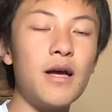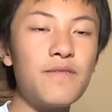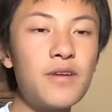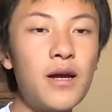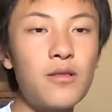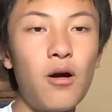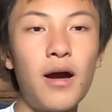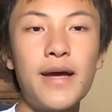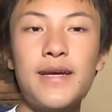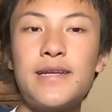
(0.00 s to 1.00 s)
After a long
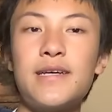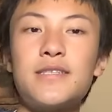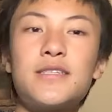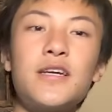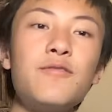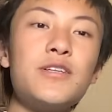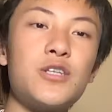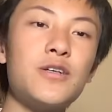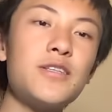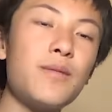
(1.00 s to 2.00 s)
hiatus, he
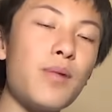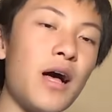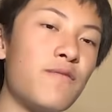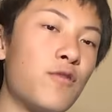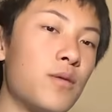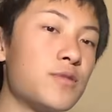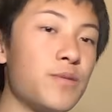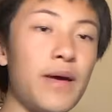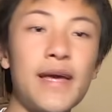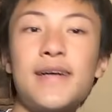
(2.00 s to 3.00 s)
returned to the platform
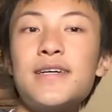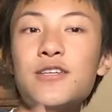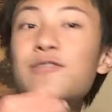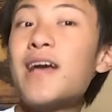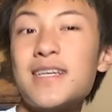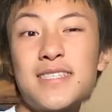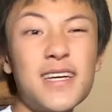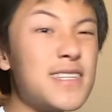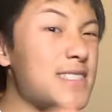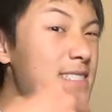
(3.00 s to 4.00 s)
to make, you guessed it,